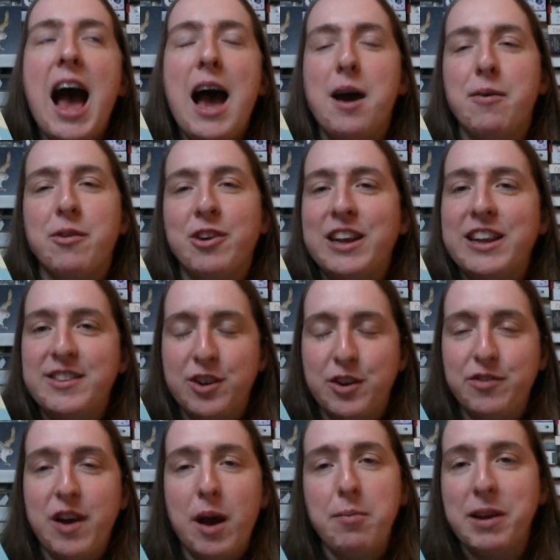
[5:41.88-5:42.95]
or at least her
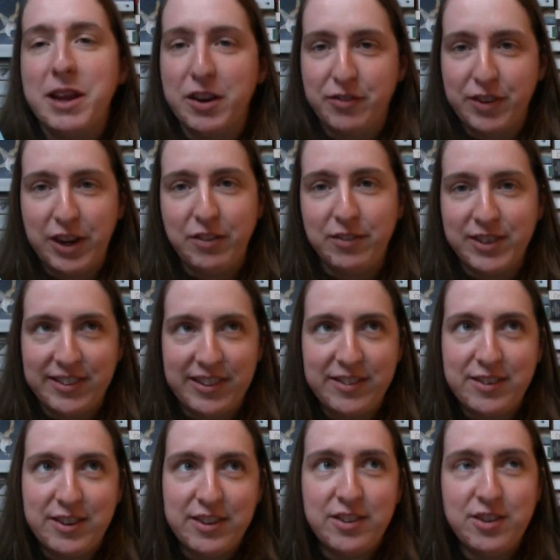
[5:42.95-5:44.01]
family are very
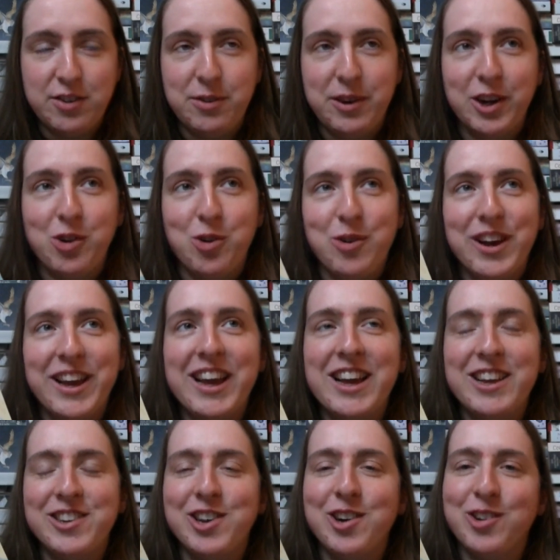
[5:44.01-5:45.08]
resistant to her going.
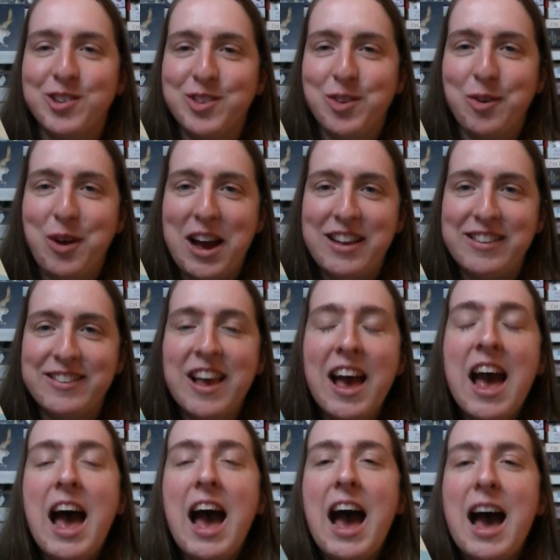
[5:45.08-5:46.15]
And she also has
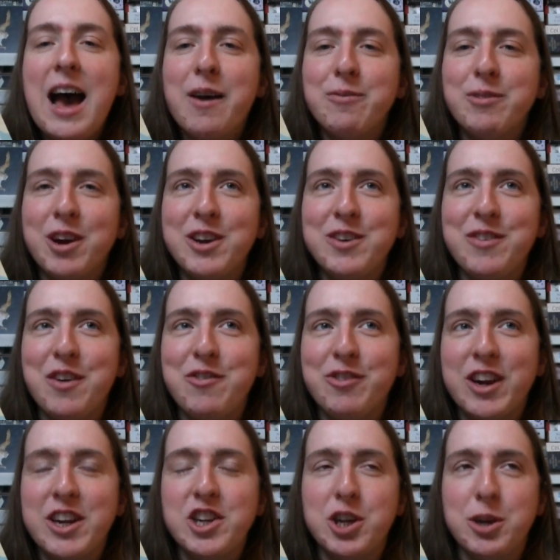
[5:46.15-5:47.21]
kind of a
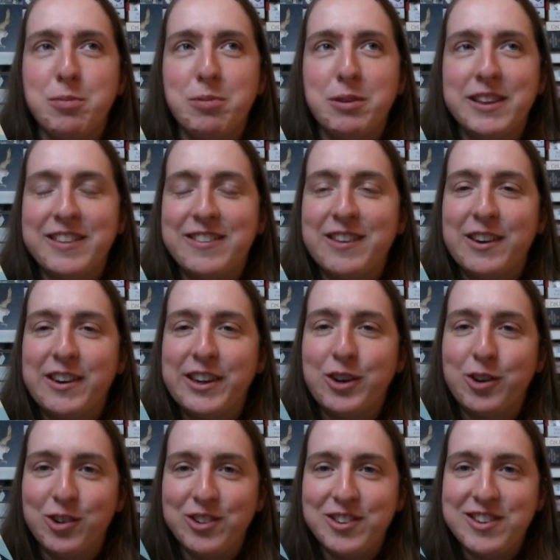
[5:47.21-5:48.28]
friendship with this guy
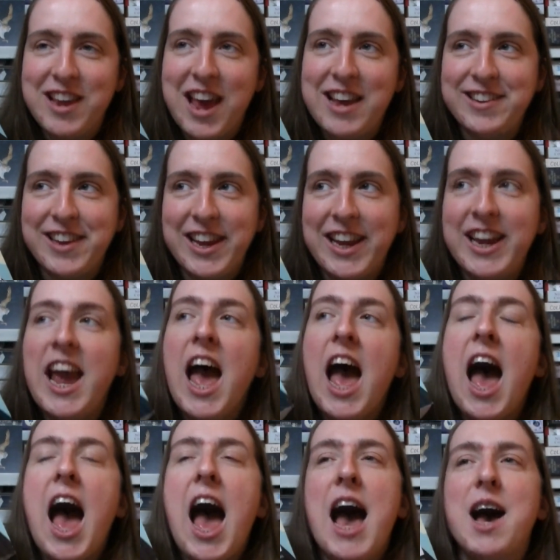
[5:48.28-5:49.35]
called Teddy,
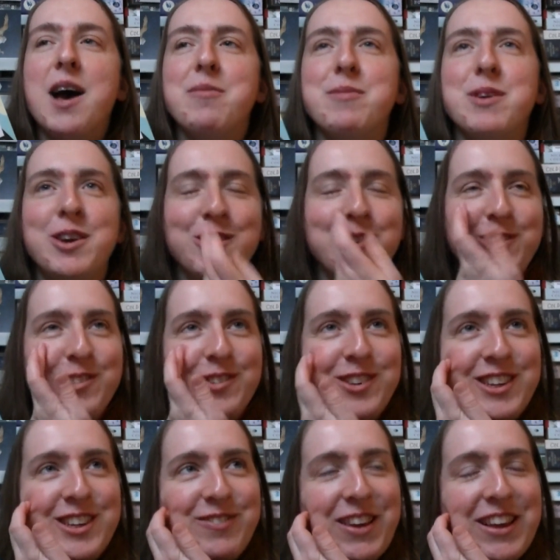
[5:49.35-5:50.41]
who
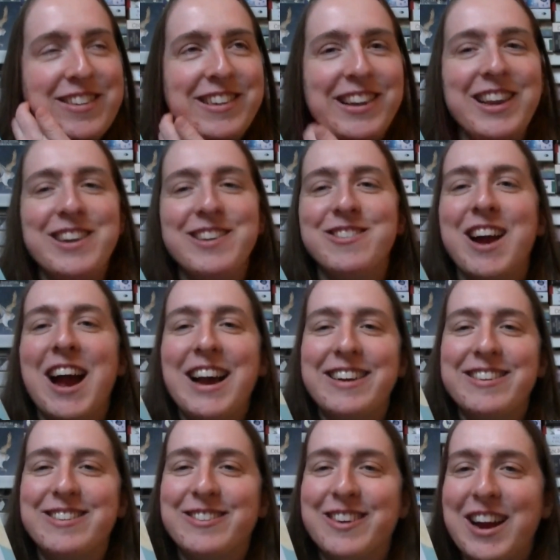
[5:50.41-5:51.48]
she basically
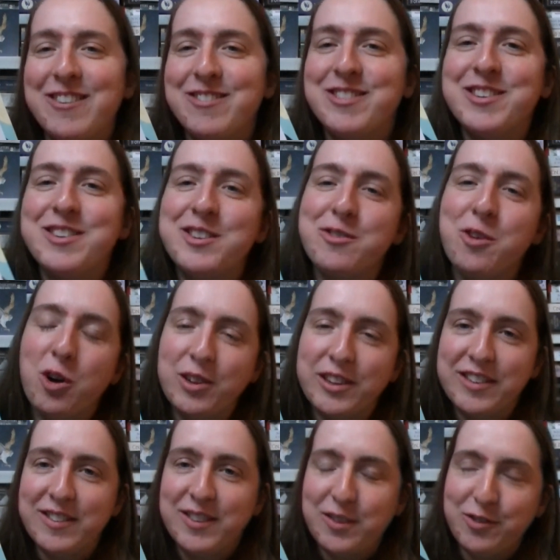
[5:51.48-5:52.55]
drags around to all
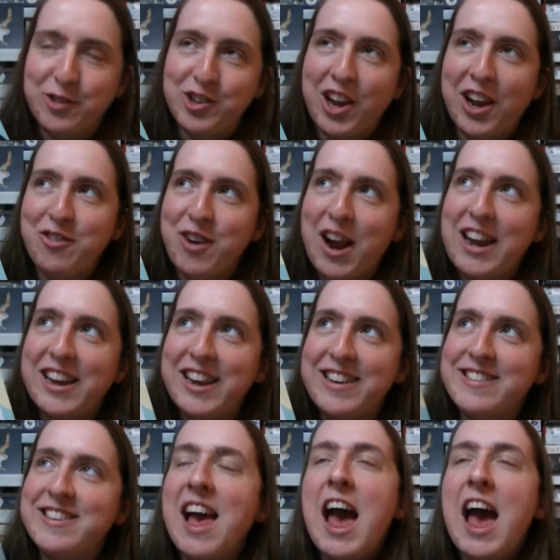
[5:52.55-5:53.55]
these suffragette rallies.